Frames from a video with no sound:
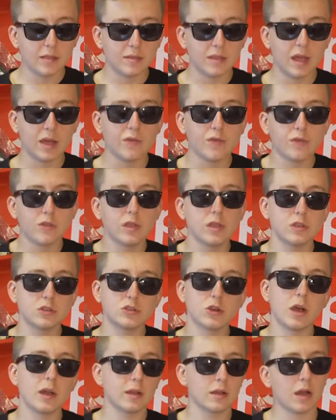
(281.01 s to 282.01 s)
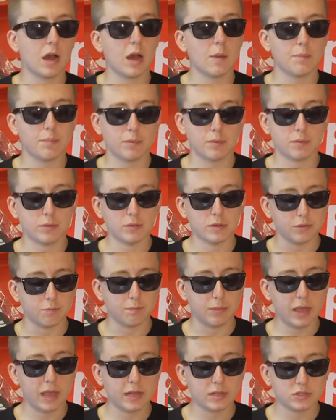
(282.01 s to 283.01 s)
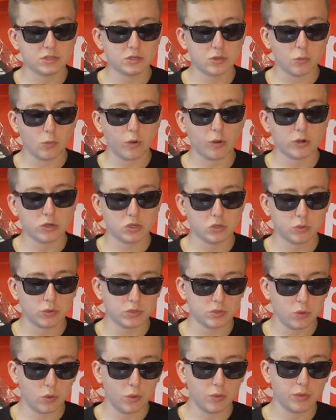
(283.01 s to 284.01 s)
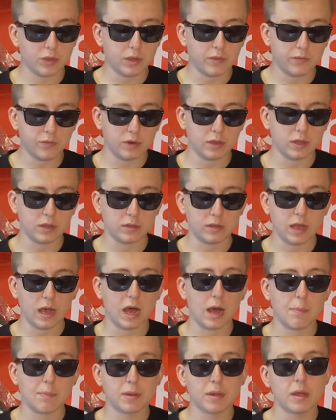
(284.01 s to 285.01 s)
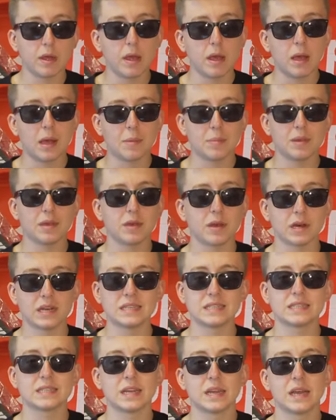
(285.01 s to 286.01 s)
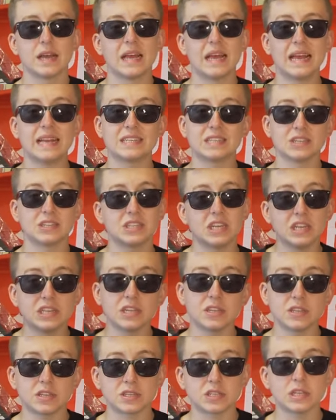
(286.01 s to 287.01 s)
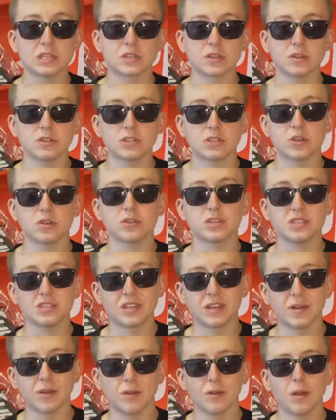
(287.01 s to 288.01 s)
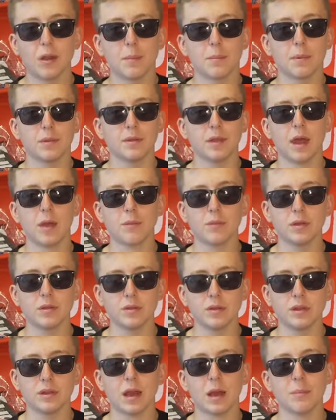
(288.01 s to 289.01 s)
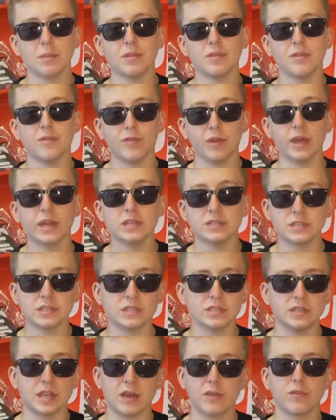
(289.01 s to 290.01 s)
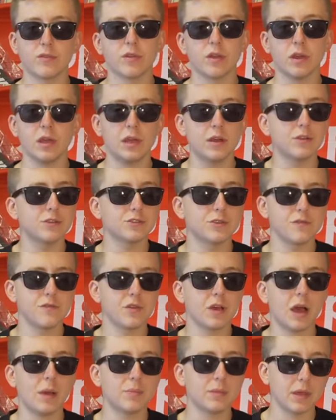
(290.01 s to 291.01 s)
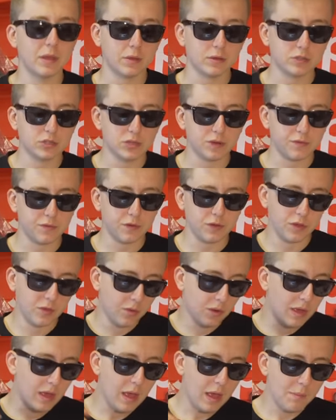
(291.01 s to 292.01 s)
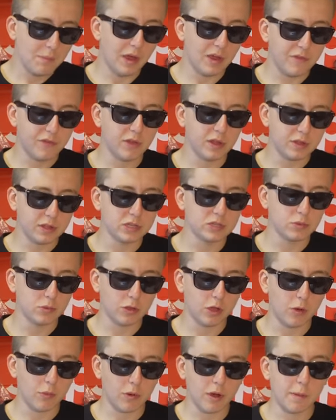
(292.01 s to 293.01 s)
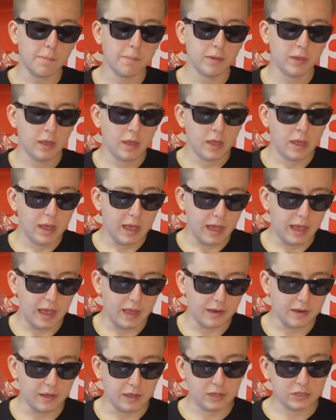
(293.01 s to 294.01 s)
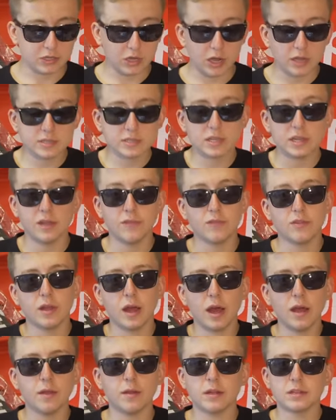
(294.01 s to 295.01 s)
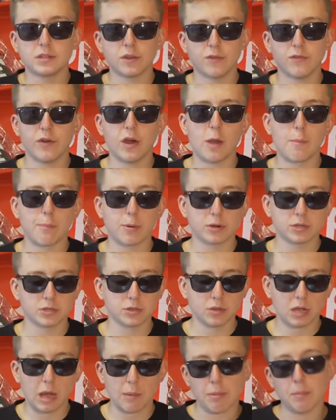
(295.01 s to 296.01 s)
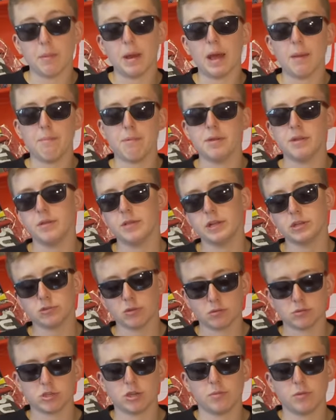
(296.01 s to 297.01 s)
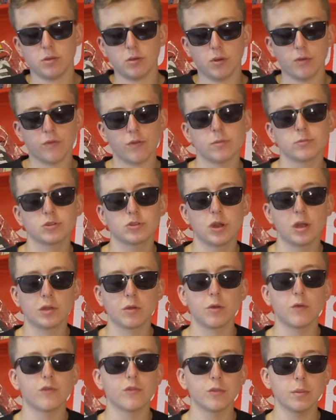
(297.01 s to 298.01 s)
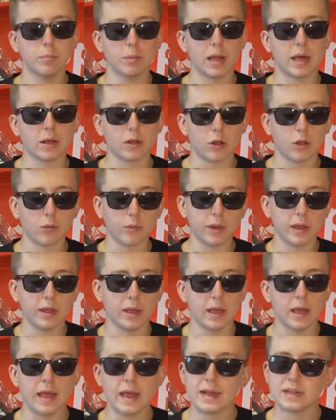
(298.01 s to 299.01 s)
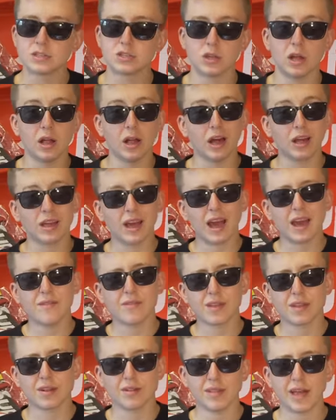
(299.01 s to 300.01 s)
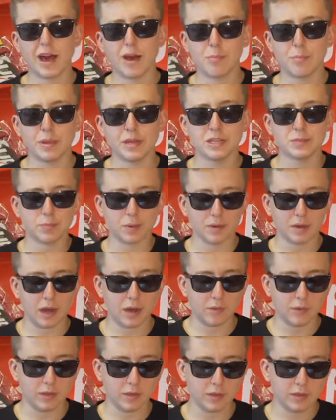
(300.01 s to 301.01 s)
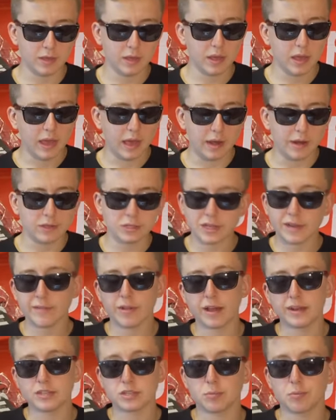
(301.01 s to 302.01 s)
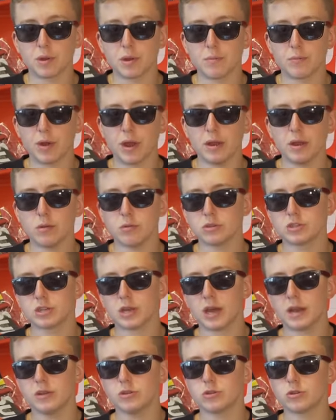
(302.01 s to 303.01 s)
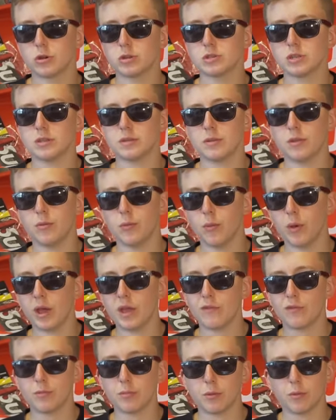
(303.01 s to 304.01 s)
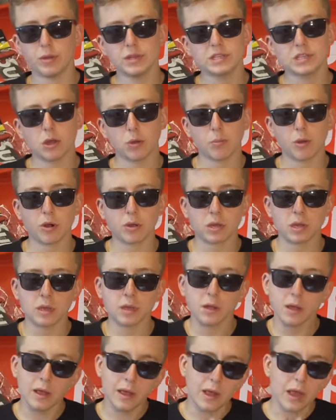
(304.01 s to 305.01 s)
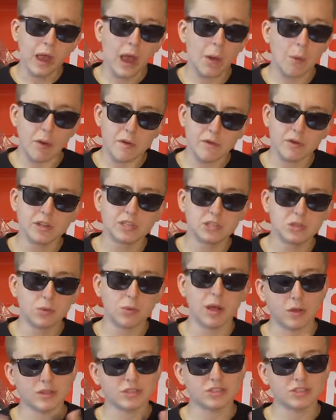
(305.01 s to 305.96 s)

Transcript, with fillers: definitely try to cop the pants, the water shorts, or the freaking top, because it's a cease and desist considered still, but not really. I mean, the vase is definitely a hitter, so if you cop that, good shit for you. But I feel like this will go up. And it's honestly, if not, it's a far personal cup in my opinion. That's what I'm trying to go in for. I'm trying to go for the black colorway. It's a, a kind of like a loud piece, but not really. It doesn't have a lot of Supreme branding, which kind of draws it away from the resale market. However, it's still